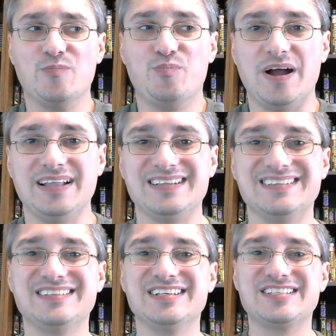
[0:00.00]
But
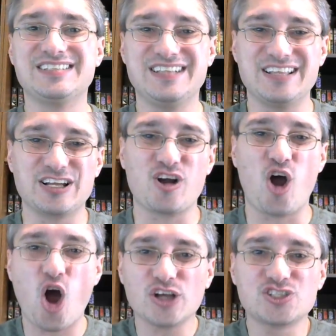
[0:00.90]
the
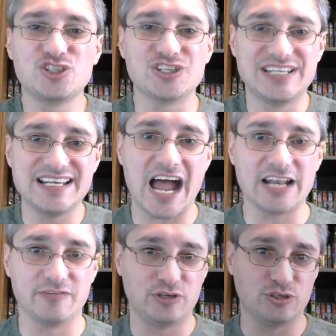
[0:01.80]
costs just get out
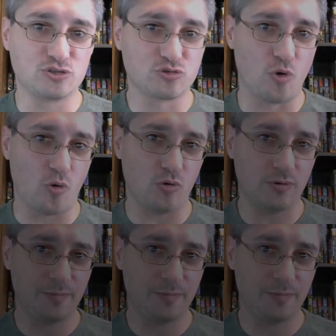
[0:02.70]
of control.